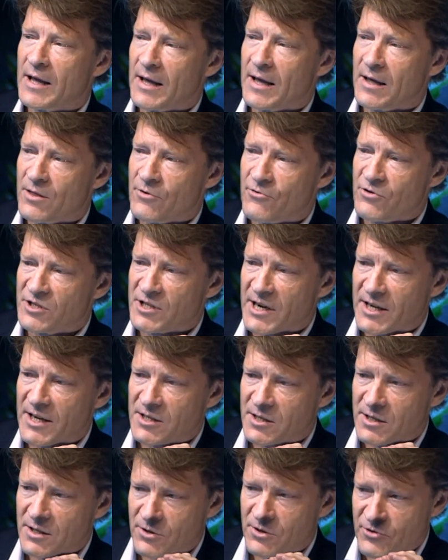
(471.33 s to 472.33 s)
there is
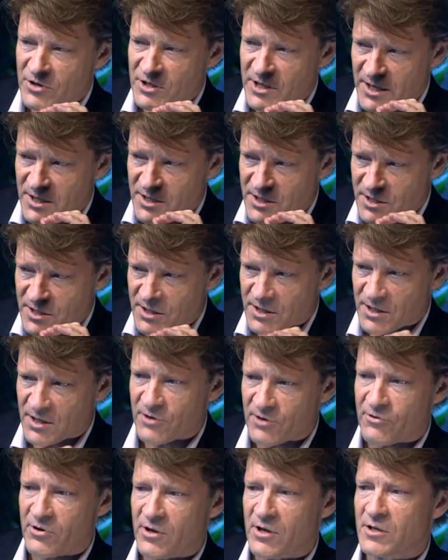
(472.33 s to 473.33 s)
a
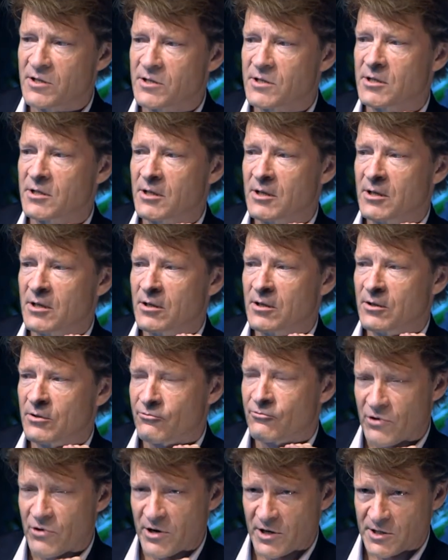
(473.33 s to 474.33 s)
serious
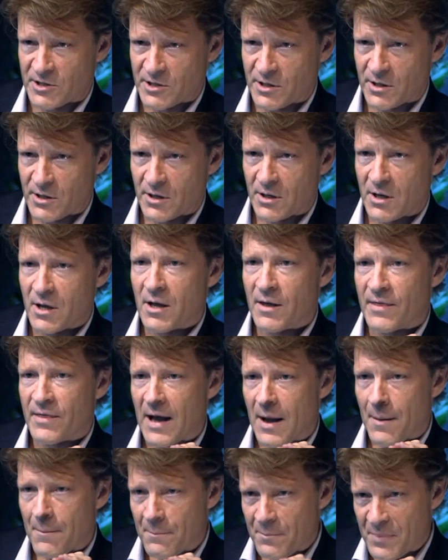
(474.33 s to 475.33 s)
risk
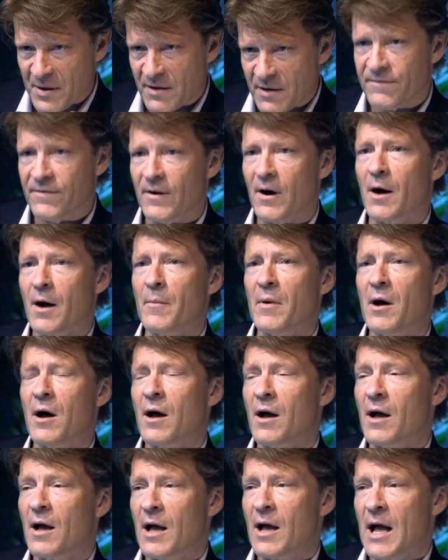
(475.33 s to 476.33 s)
that big pharma
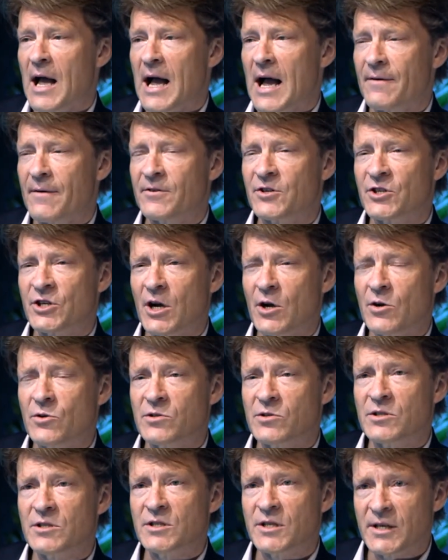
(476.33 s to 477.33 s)
have
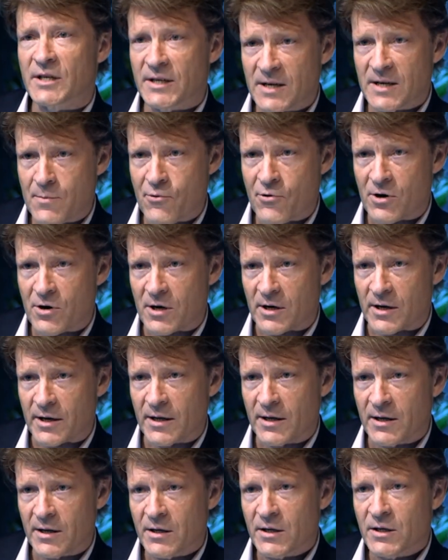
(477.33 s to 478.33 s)
chosen deliberately
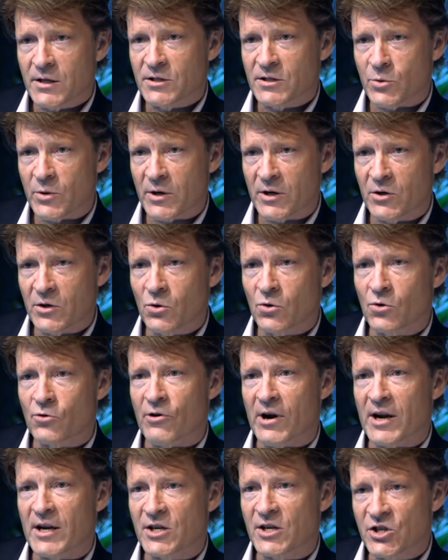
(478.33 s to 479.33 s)
to ignore
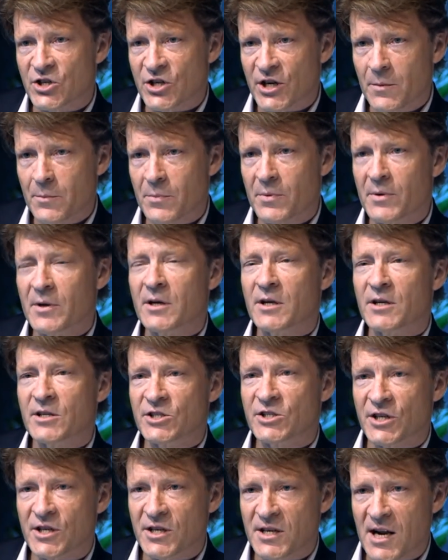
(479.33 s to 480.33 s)
a cheap
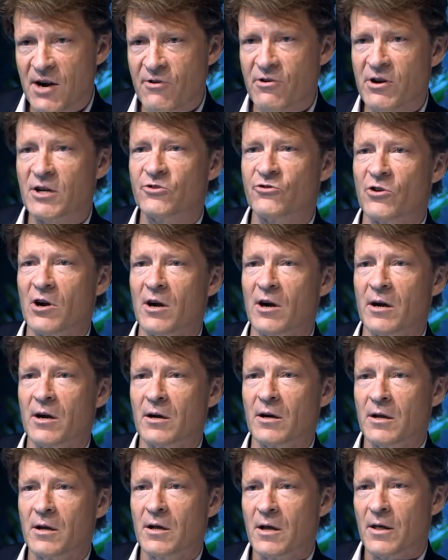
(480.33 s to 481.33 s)
generic drug
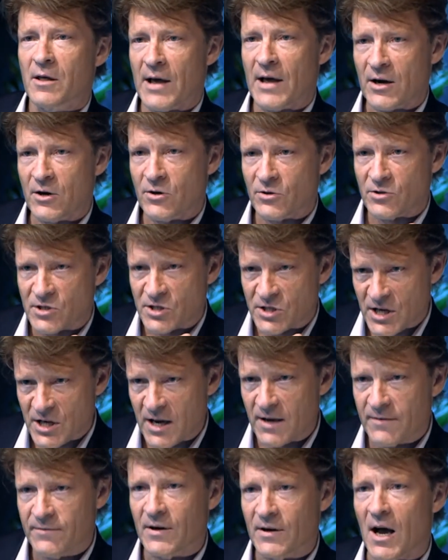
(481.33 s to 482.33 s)
that could
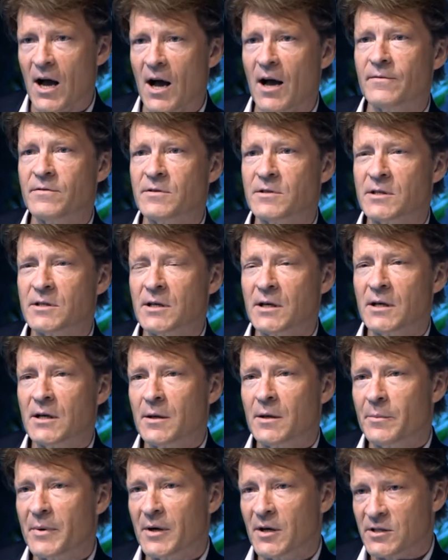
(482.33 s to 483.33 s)
save lives,
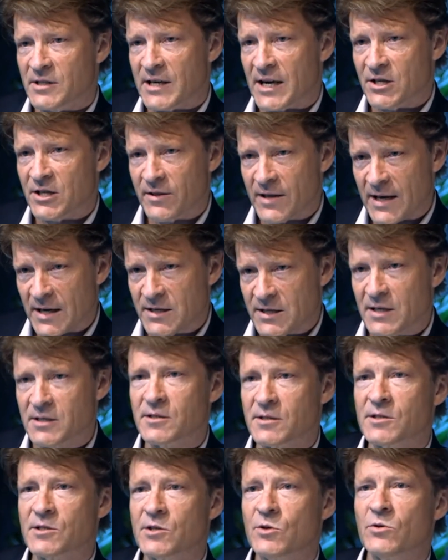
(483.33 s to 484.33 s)
because actually that doesn't
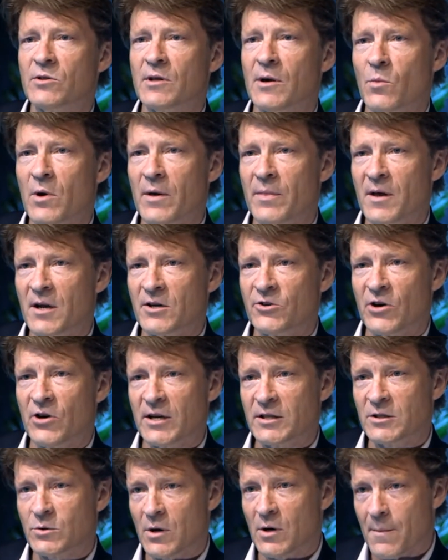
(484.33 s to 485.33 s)
suit them when they're trying
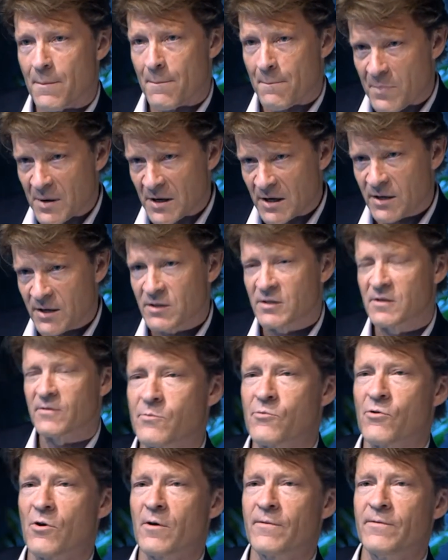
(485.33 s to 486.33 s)
to earn billions
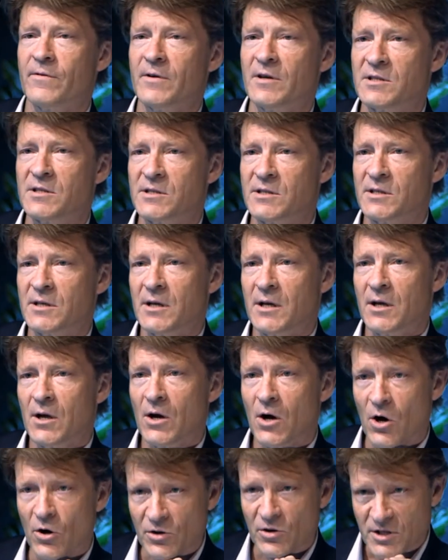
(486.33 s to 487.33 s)
profits
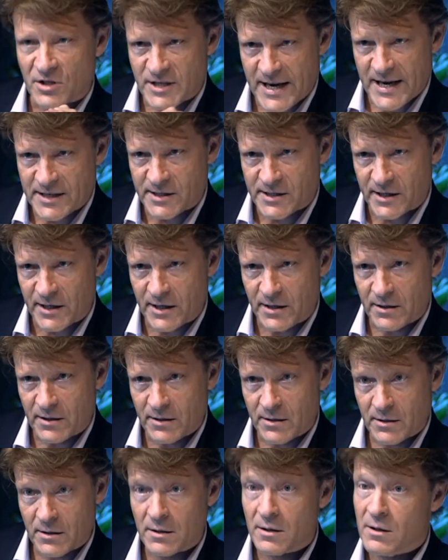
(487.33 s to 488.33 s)
on testing.
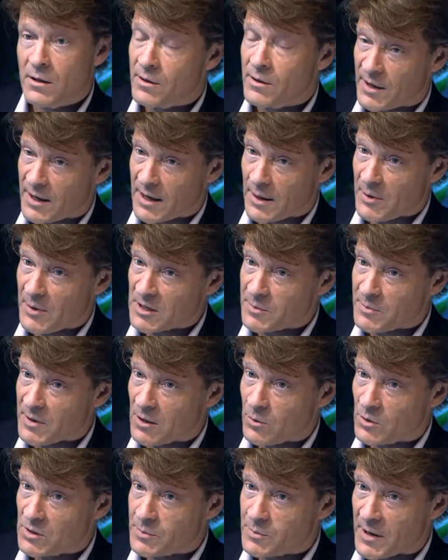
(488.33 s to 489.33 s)
Think how much money
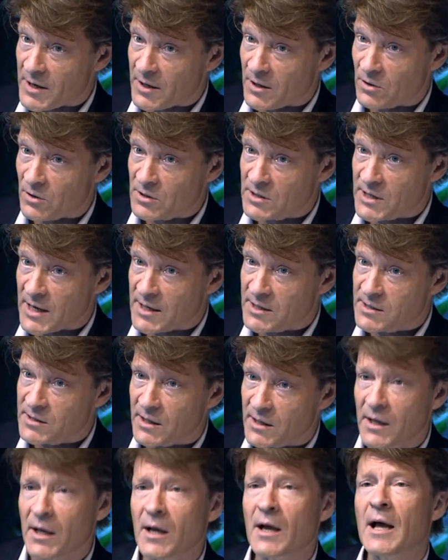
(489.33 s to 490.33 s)
we're spending on
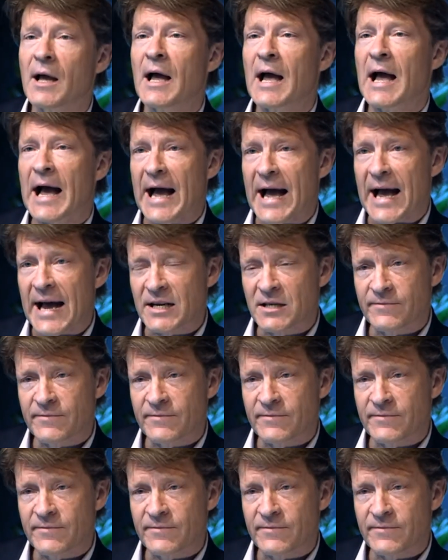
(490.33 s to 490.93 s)
testing and